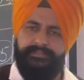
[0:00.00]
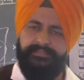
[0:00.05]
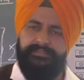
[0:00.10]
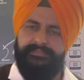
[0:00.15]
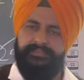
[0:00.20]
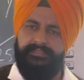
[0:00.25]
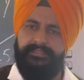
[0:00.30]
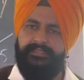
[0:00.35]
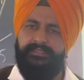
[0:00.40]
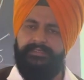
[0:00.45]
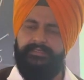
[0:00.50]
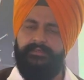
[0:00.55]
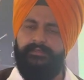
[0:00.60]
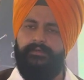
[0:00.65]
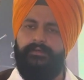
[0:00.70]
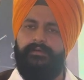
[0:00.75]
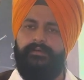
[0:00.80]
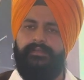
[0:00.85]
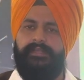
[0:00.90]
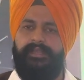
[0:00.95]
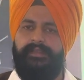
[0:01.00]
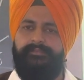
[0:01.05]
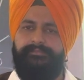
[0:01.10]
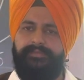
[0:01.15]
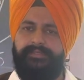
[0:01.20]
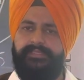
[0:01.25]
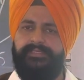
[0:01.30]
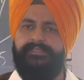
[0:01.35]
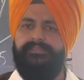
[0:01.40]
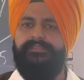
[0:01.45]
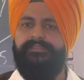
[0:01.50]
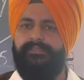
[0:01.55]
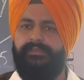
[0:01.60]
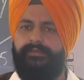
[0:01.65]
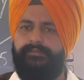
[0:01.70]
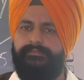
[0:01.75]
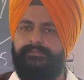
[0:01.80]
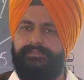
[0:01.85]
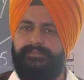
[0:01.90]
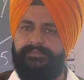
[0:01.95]
the drug or efficacy
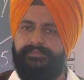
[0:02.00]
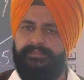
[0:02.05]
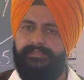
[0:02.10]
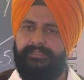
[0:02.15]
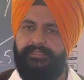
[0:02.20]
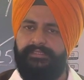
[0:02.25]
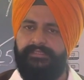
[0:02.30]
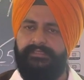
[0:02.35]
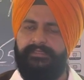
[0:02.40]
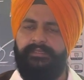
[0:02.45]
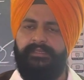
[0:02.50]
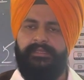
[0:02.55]
of the drug,